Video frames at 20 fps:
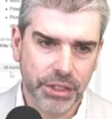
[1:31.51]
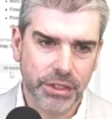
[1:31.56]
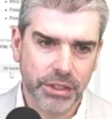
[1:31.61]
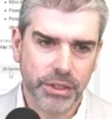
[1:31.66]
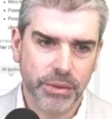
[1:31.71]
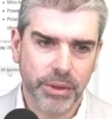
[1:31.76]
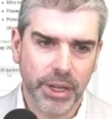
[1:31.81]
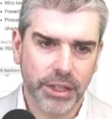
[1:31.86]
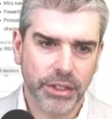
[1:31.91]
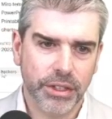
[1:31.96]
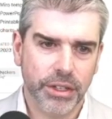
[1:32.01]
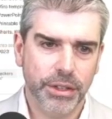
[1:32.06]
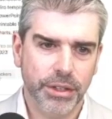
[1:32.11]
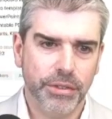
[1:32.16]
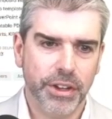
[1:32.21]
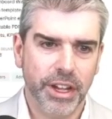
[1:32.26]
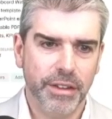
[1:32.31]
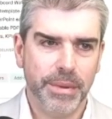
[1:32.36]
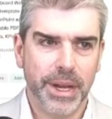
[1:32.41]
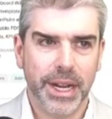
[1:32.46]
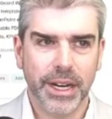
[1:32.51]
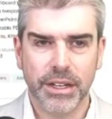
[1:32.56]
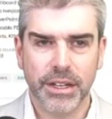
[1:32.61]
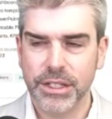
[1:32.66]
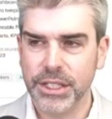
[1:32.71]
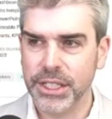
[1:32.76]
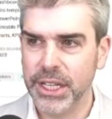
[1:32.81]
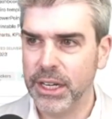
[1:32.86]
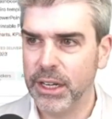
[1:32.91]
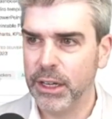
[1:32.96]
So we got 35 backers
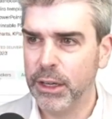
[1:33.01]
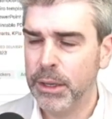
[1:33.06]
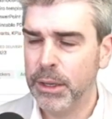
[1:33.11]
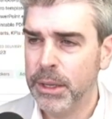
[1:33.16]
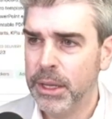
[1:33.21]
there,